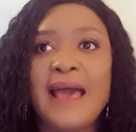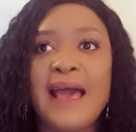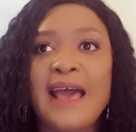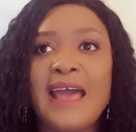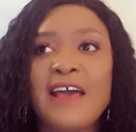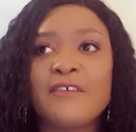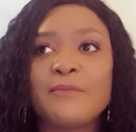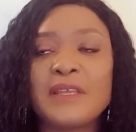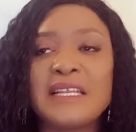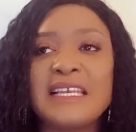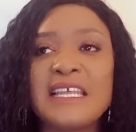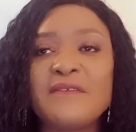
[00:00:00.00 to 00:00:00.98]
have
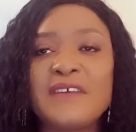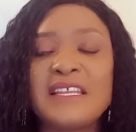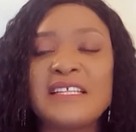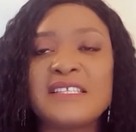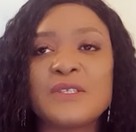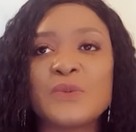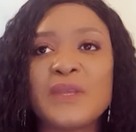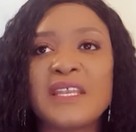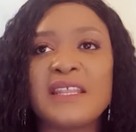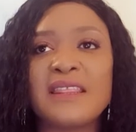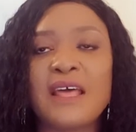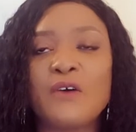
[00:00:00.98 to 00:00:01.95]
been living in
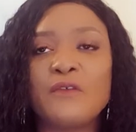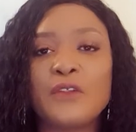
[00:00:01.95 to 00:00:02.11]
Sweden now